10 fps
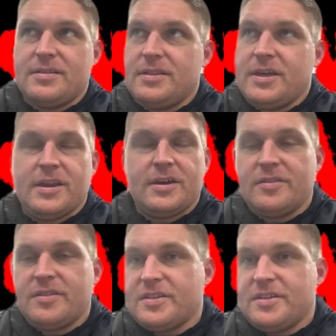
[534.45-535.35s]
They got to go
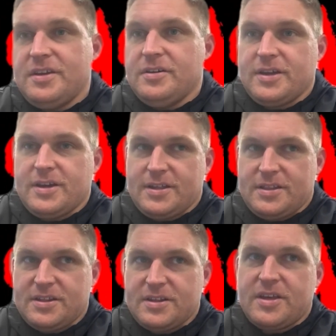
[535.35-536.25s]
6-0. They got to get
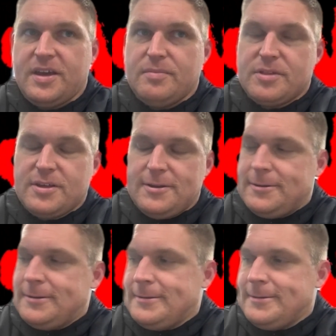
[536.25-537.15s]
six games
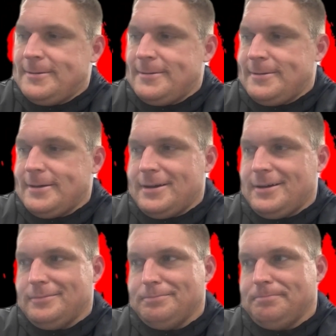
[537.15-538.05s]
in. You
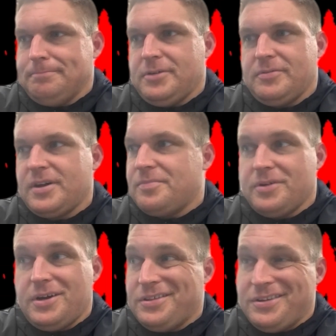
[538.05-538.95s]
know, we got to
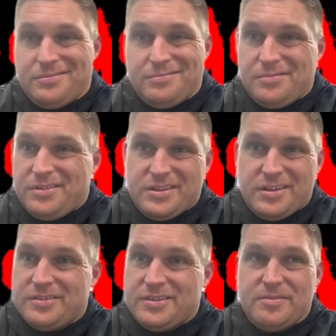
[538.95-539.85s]
pray that these
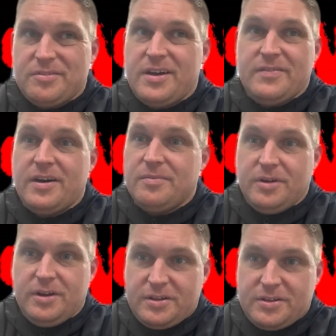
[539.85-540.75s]
other teams don't have
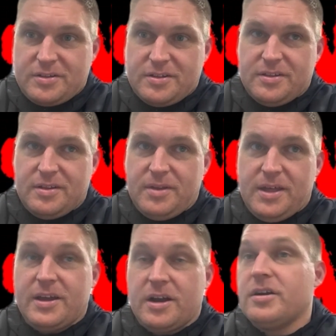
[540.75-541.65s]
outbreaks, because, I mean, I
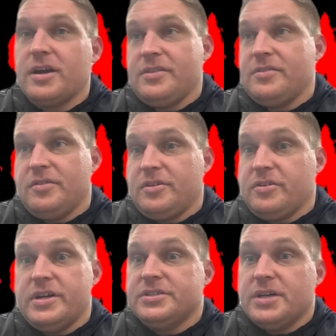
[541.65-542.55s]
think our guys are doing a
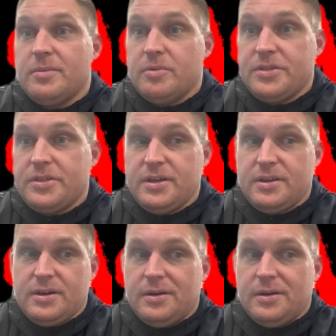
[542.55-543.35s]
great job with it.